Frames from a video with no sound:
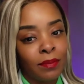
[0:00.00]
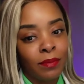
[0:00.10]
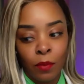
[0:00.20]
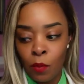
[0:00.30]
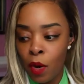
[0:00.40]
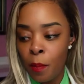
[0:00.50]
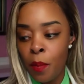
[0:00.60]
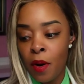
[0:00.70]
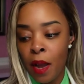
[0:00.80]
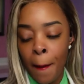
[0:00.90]
What
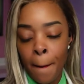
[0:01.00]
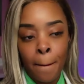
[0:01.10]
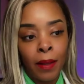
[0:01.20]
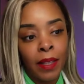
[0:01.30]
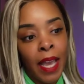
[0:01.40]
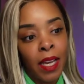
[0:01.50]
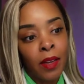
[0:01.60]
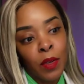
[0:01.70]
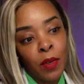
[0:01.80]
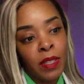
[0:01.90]
point? Like if
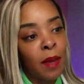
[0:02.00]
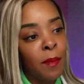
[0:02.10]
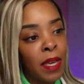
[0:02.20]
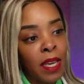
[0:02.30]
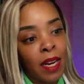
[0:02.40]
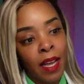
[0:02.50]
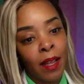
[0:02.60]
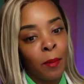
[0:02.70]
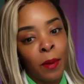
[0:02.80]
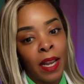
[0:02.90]
you seeing me get
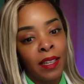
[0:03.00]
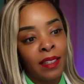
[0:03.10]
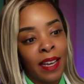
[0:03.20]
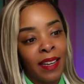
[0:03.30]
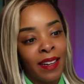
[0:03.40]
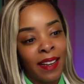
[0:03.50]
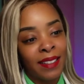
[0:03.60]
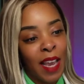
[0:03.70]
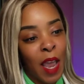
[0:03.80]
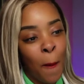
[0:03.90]
out what I look like get out of
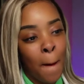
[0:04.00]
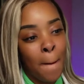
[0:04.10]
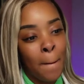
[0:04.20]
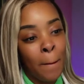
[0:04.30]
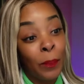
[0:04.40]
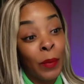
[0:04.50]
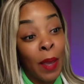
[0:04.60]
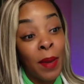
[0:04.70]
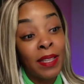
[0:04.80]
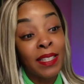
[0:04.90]
shower, that
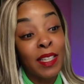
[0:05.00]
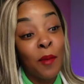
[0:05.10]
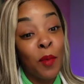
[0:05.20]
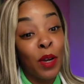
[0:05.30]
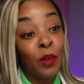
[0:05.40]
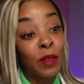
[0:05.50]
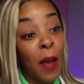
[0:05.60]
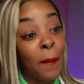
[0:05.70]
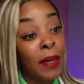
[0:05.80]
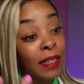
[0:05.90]
means at some point you saw
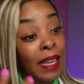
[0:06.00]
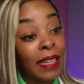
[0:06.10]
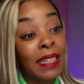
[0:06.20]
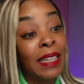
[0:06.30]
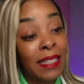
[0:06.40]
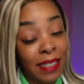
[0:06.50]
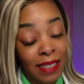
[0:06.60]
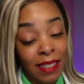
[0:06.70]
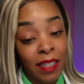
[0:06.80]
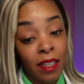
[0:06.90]
me look like this.
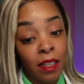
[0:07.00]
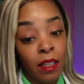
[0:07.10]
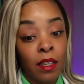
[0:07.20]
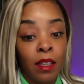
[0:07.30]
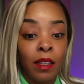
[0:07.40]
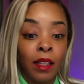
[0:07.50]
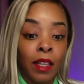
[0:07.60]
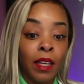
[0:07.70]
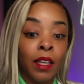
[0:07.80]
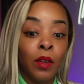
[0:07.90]

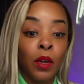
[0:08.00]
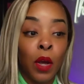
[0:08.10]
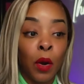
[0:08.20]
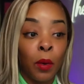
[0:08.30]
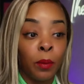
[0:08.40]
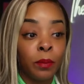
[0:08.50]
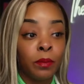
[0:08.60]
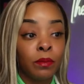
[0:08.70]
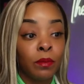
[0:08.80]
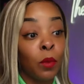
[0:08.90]
Then you know
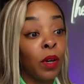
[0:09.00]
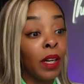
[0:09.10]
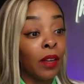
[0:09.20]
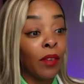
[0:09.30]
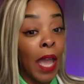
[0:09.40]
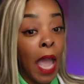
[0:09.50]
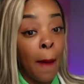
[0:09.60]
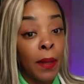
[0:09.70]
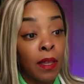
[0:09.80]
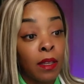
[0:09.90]
whatever
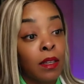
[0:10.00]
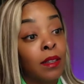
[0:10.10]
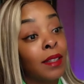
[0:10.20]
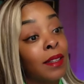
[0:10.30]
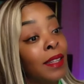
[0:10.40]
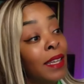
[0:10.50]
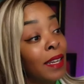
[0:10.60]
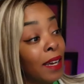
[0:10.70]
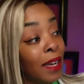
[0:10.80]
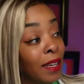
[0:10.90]
happened then I
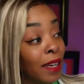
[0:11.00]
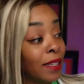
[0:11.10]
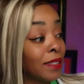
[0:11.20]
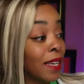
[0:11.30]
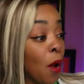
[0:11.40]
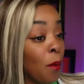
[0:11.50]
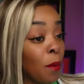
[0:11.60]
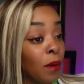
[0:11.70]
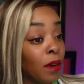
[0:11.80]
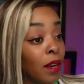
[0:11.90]
gotta get out of shower.
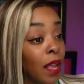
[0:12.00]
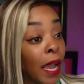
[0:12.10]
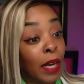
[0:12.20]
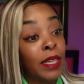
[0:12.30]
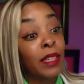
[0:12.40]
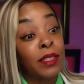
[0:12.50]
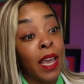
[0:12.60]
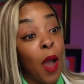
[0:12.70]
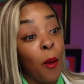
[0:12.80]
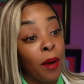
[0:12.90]
I gotta take a shower,